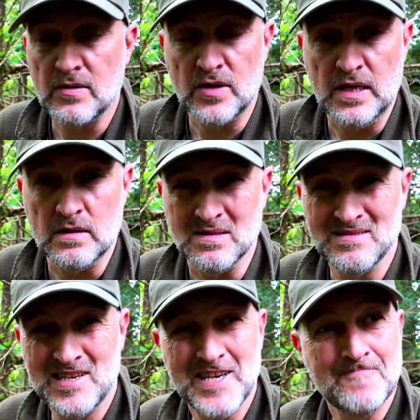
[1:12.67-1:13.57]
out on a
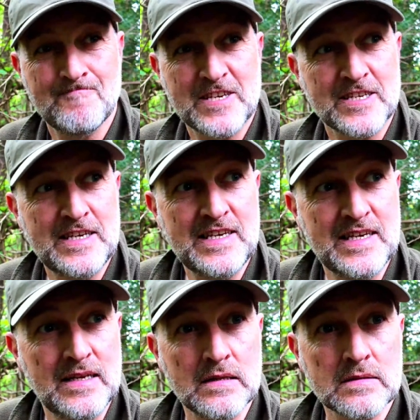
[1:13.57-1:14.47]
little
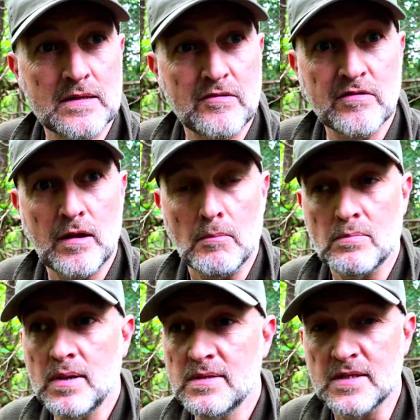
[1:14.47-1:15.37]
sneaky little stealth
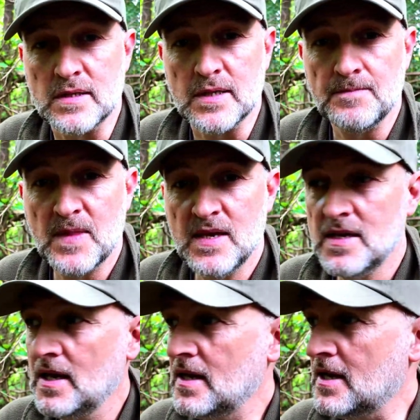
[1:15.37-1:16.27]
camp tonight.
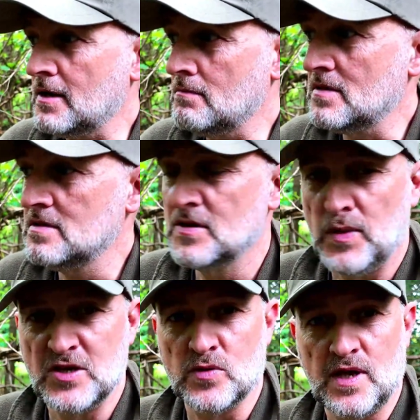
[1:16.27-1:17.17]
This is the
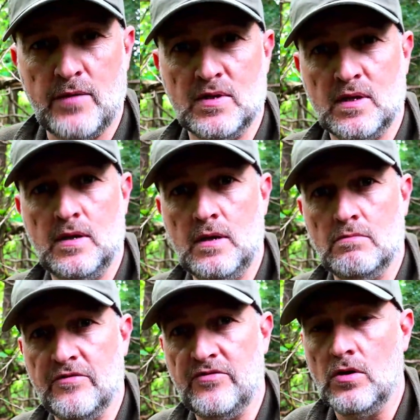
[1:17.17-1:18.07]
place where I came and did
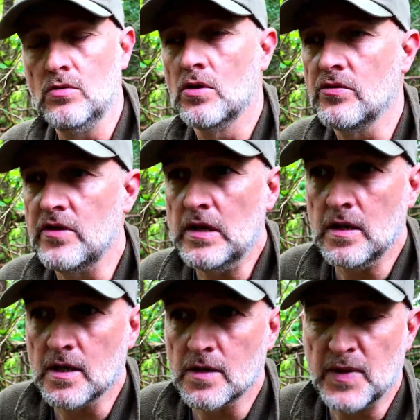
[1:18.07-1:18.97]
the review on
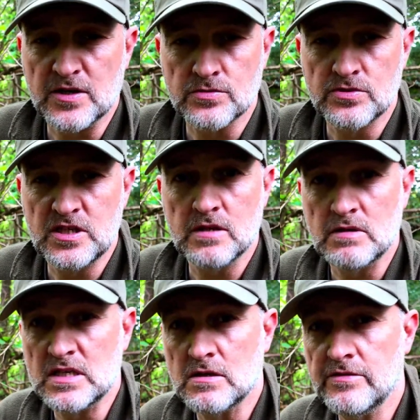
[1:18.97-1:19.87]
the petrol
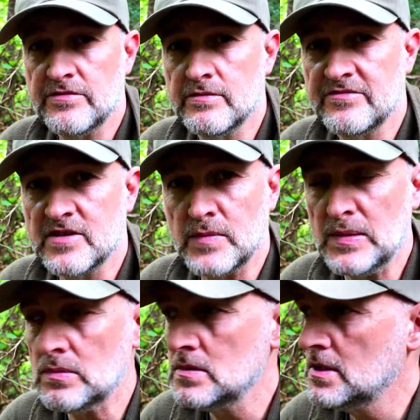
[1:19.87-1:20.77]
G3 stove from Fire
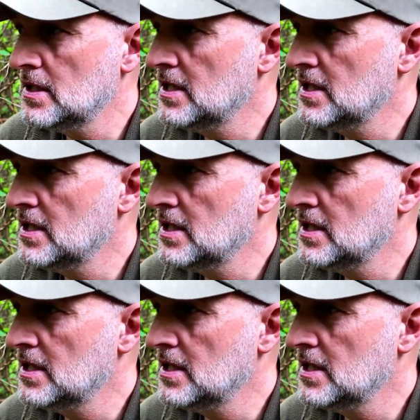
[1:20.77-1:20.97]
Maple.